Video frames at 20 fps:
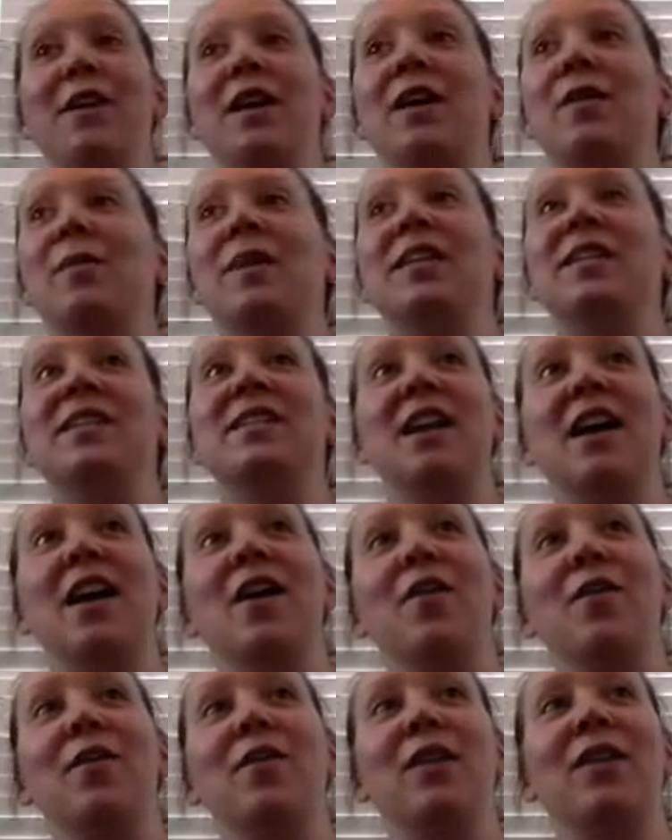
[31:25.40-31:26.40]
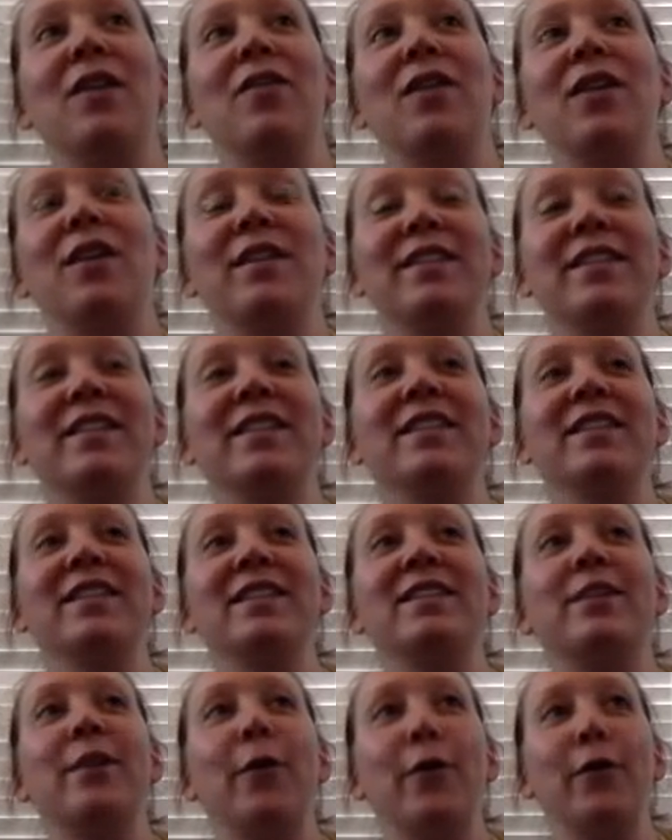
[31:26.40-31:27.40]
at myself and I thought, this
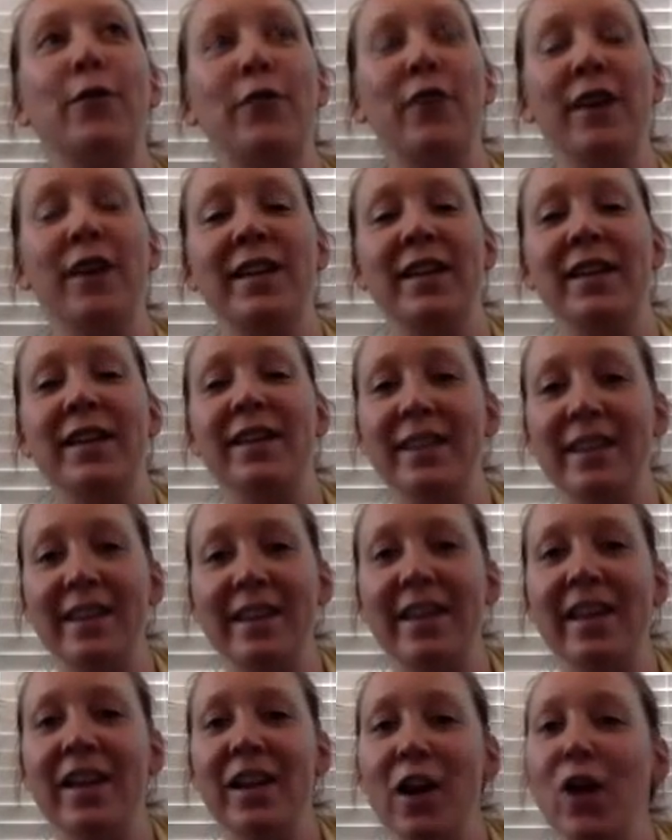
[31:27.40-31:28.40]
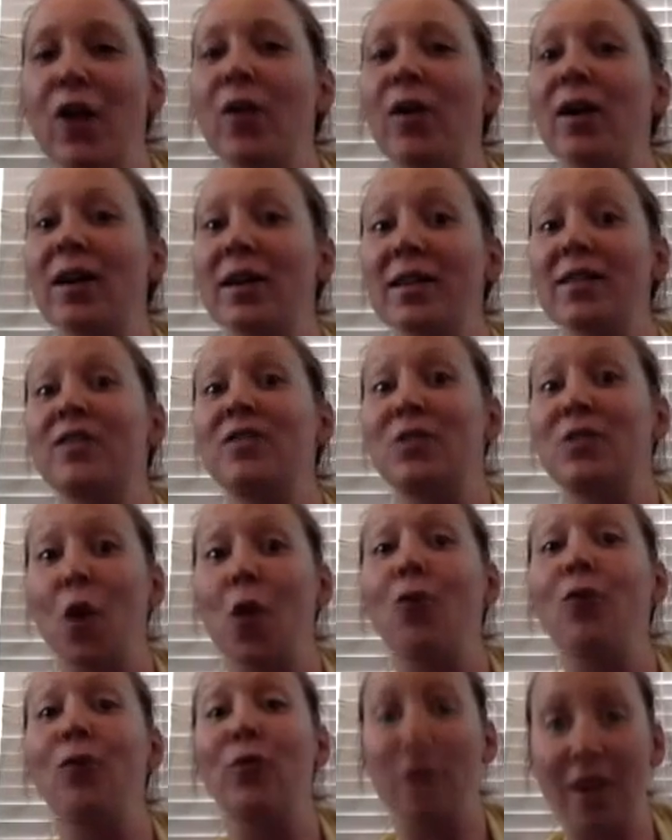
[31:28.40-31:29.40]
is so funny. The ego is
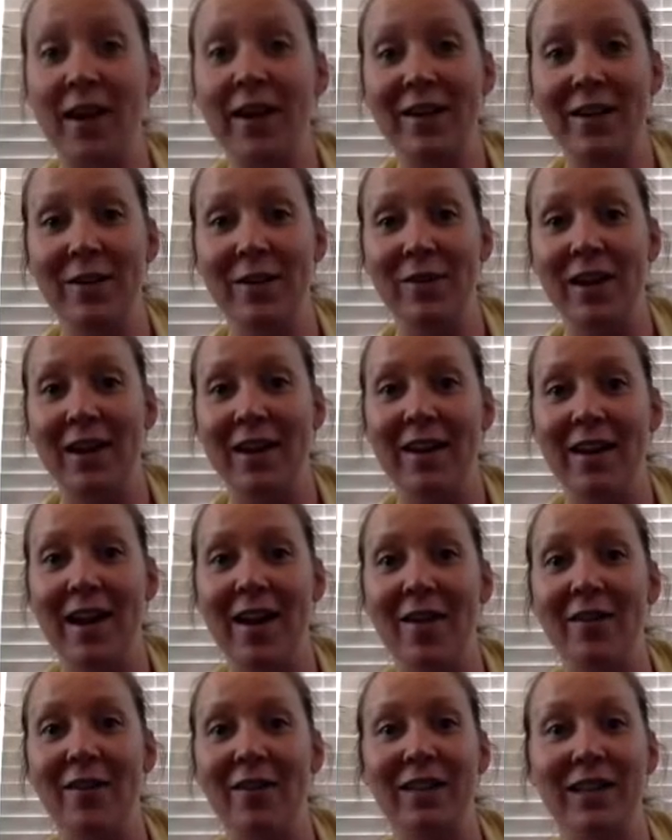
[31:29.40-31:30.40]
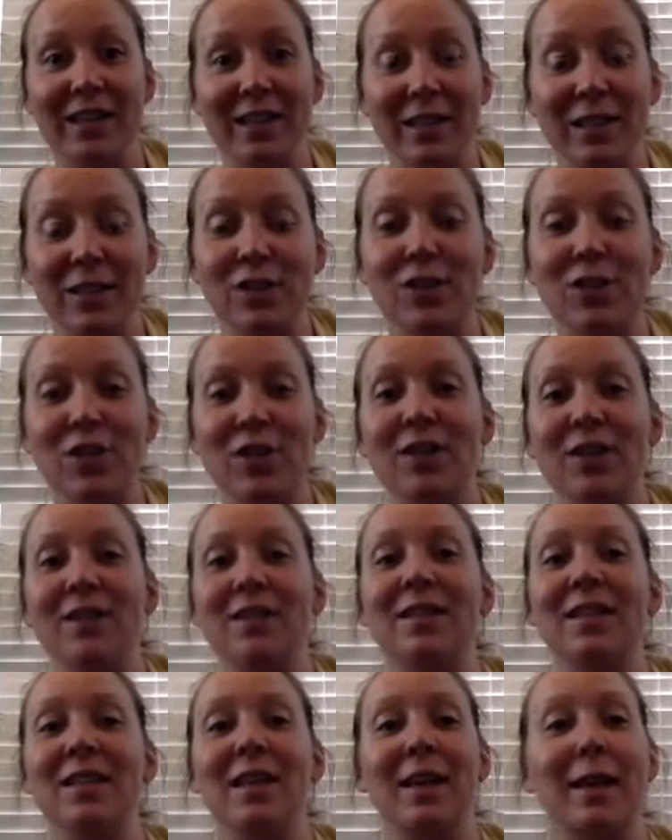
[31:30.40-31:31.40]
so funny right now. Like it's
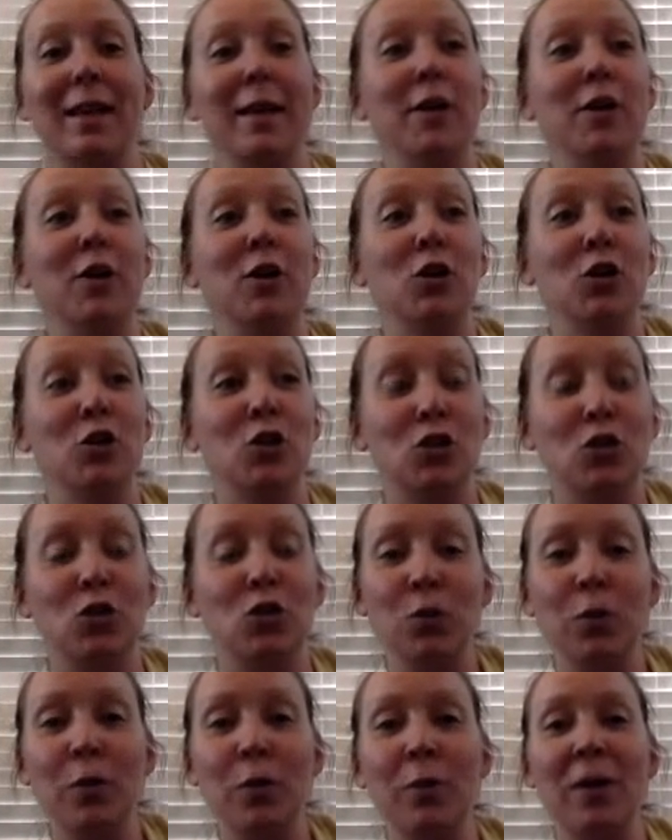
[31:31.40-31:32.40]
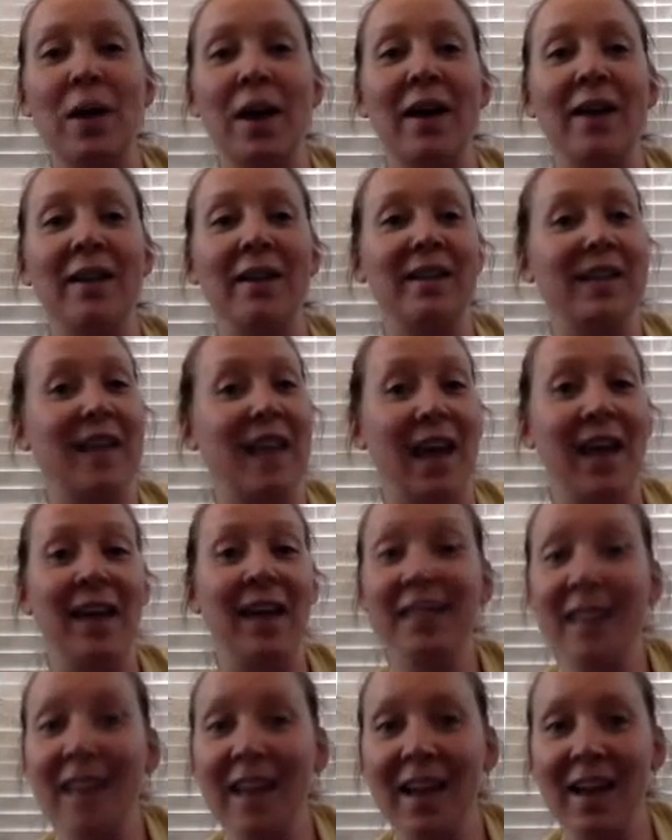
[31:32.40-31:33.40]
just like super mad,
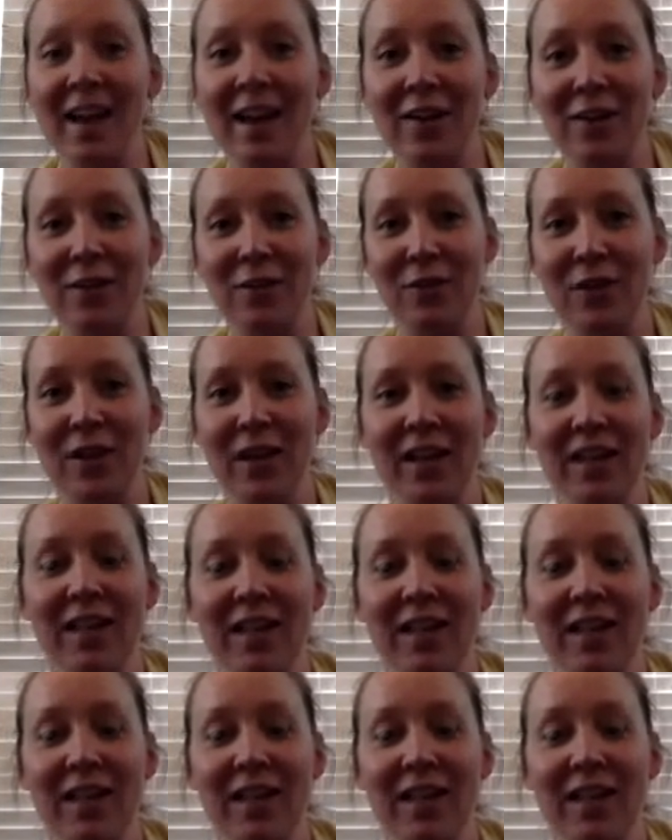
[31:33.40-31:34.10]
can't get out of it.